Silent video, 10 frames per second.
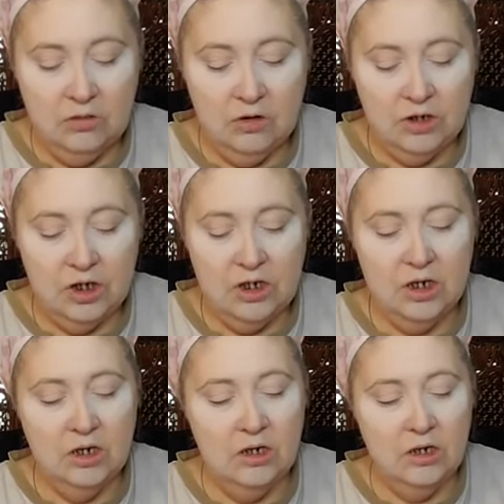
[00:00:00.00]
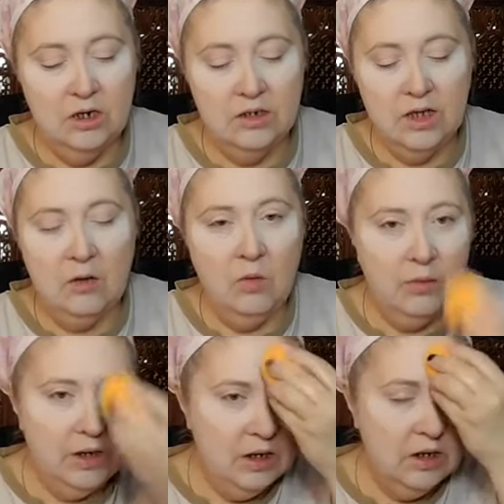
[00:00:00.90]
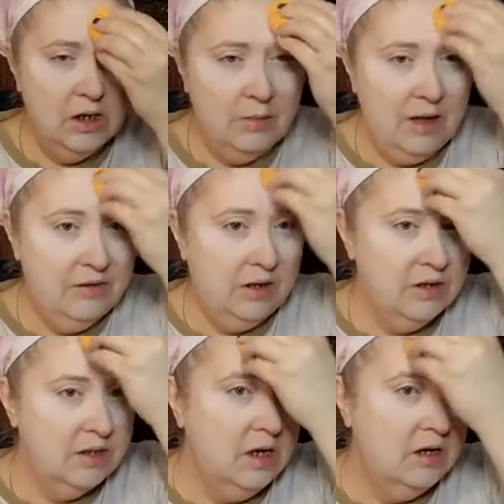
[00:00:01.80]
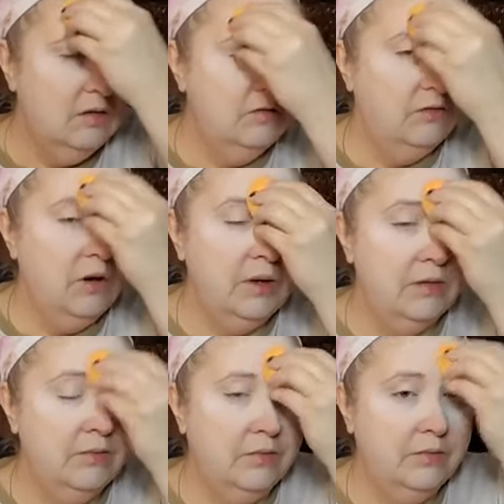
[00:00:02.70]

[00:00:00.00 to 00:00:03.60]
what she did is that woman ended up having a son from it.